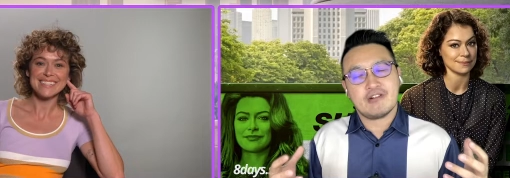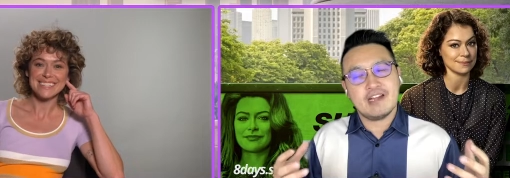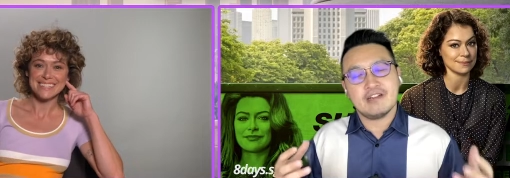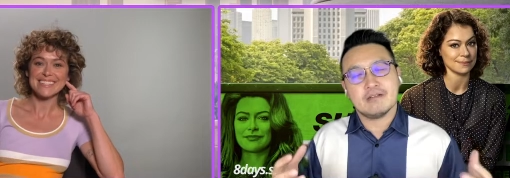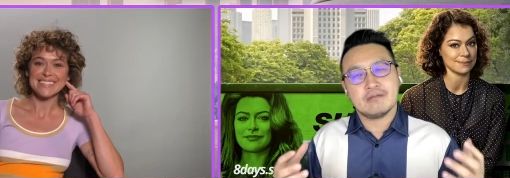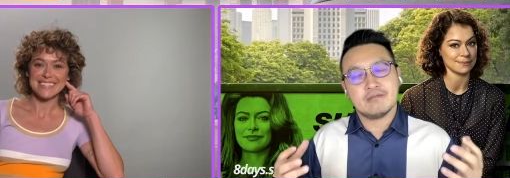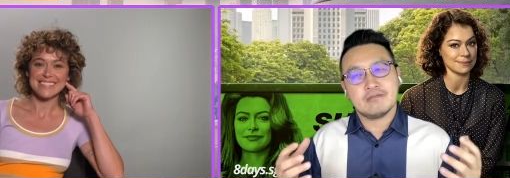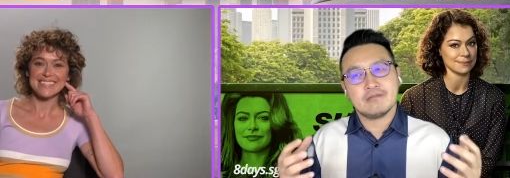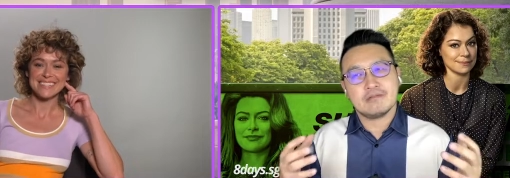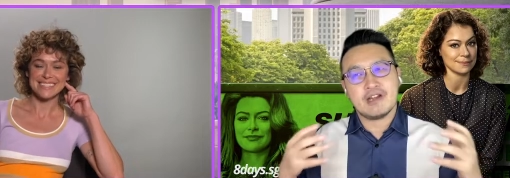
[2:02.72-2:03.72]
Speaker 1: trying to
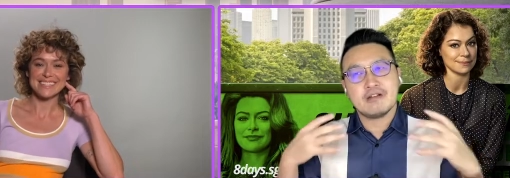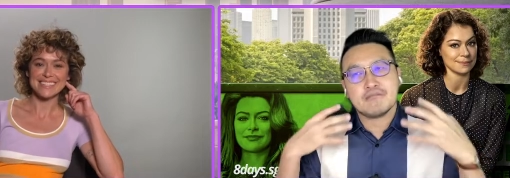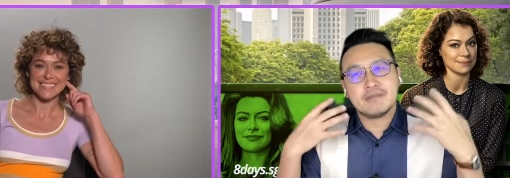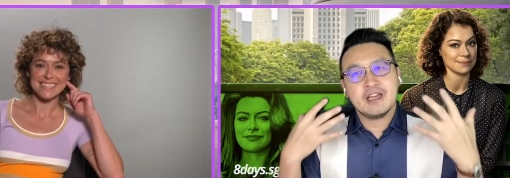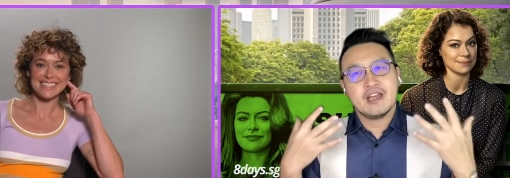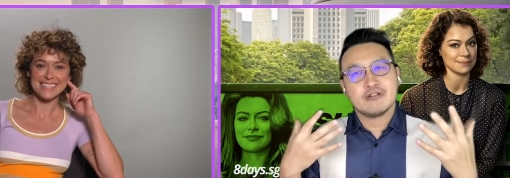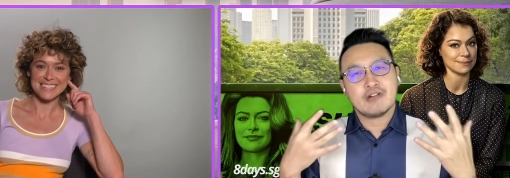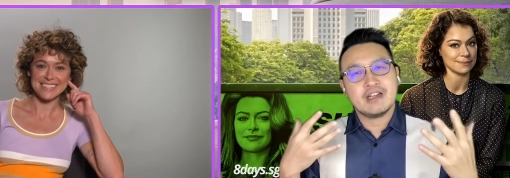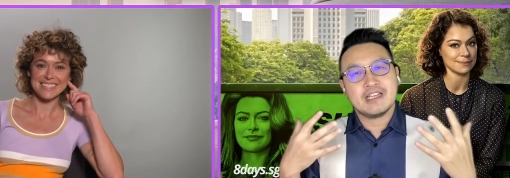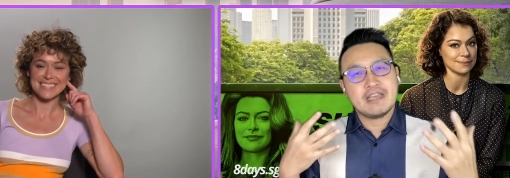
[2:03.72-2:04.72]
trying to
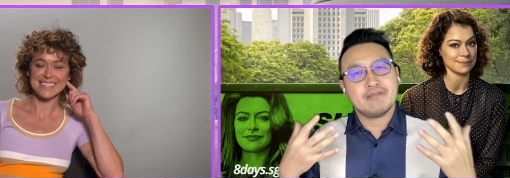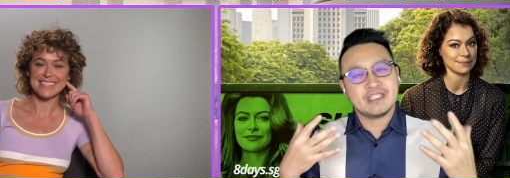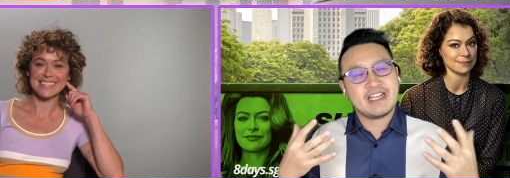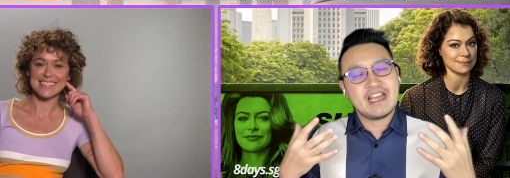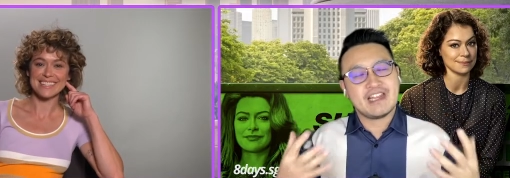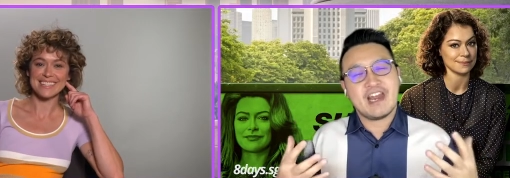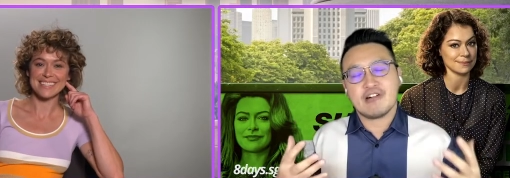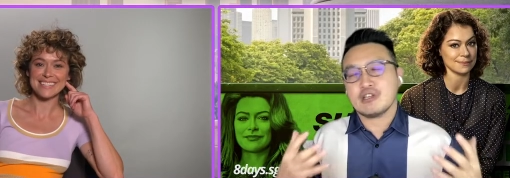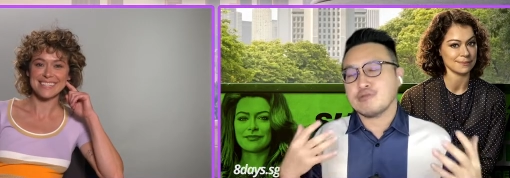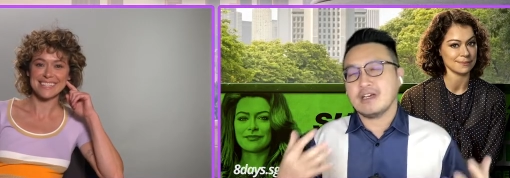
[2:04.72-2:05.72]
trying to keep staying
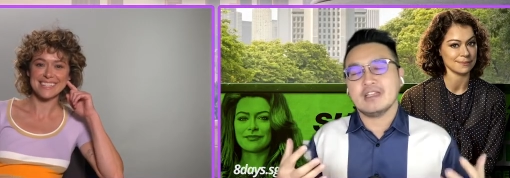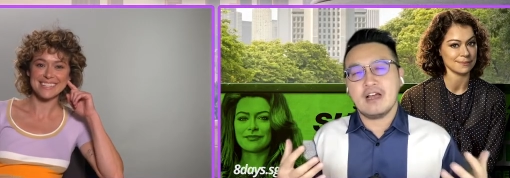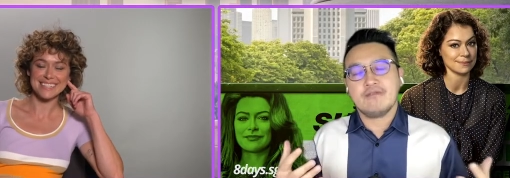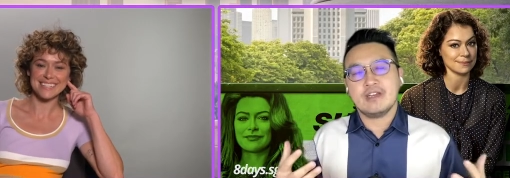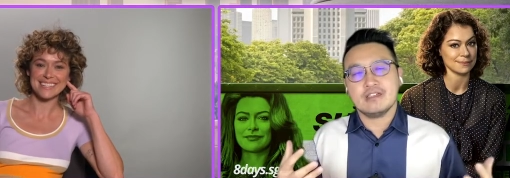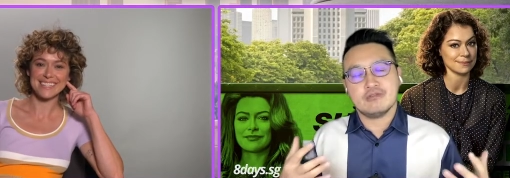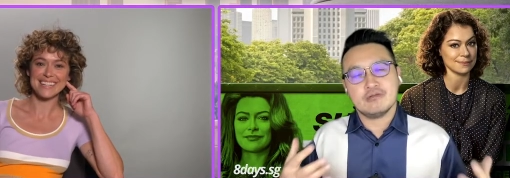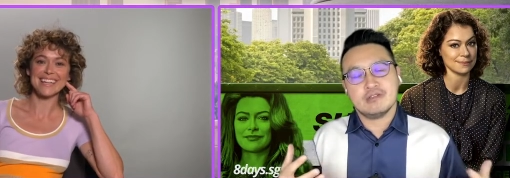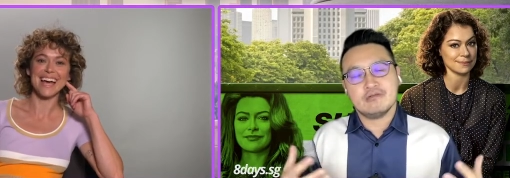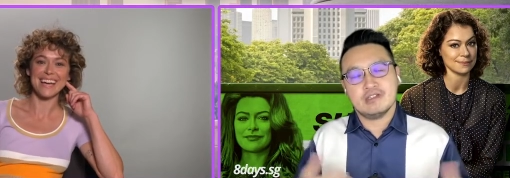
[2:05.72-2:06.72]
character without laughing.
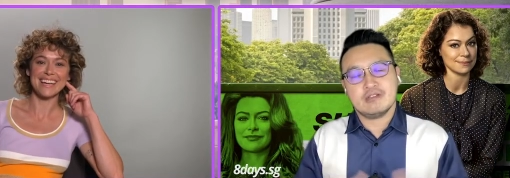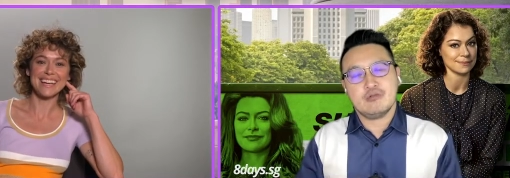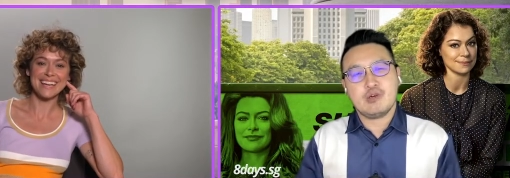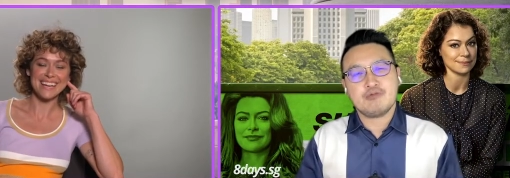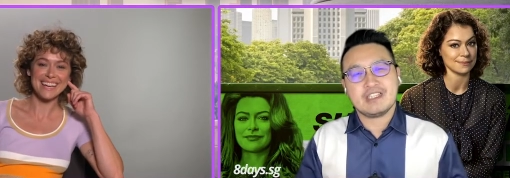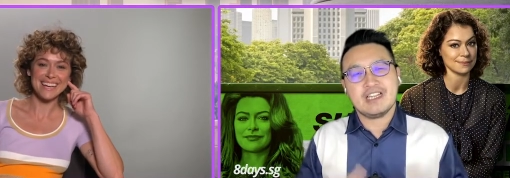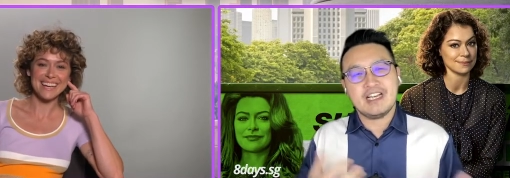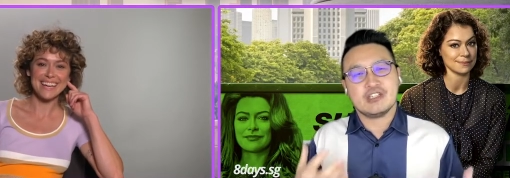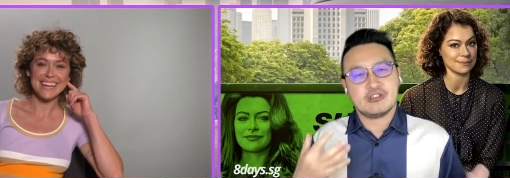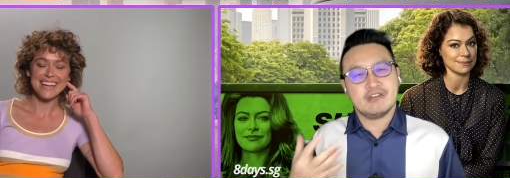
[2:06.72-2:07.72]
What, yeah. what was it
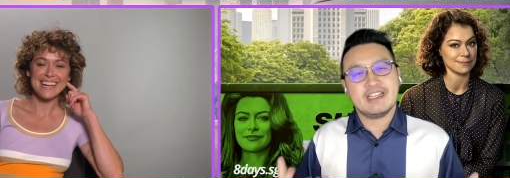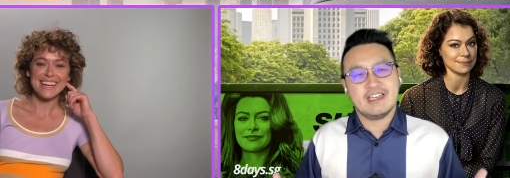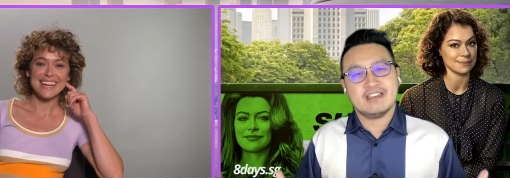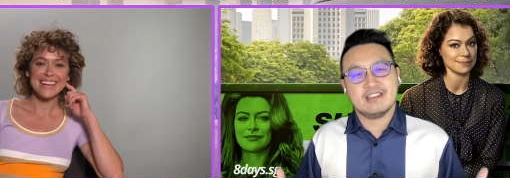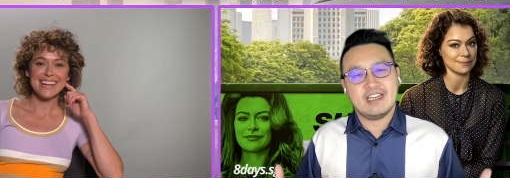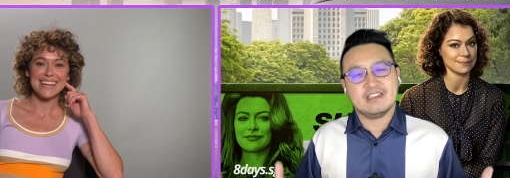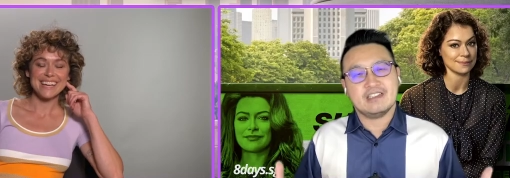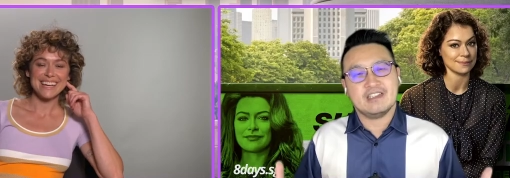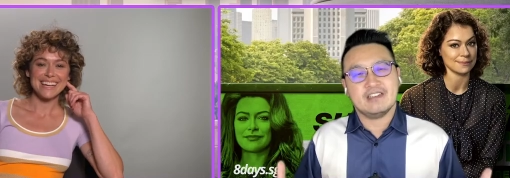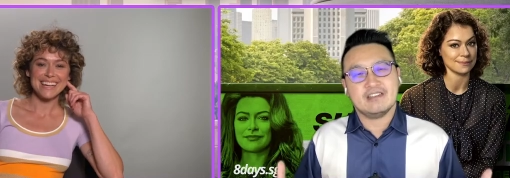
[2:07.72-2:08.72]
like shooting that that
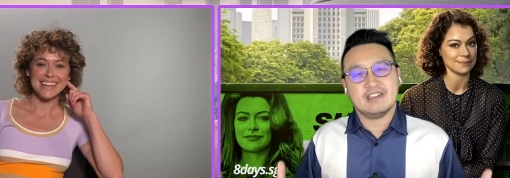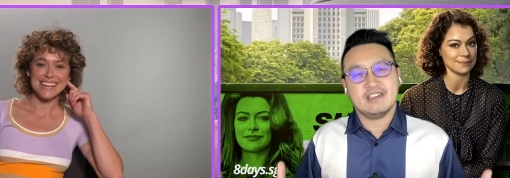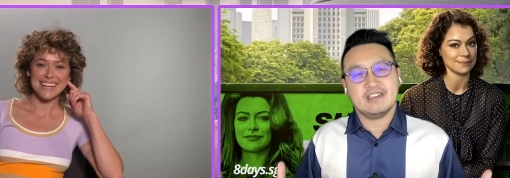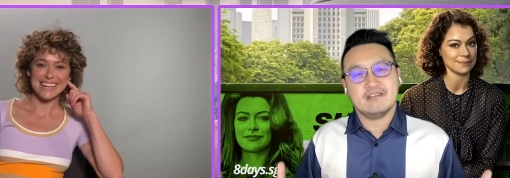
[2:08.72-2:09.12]
that the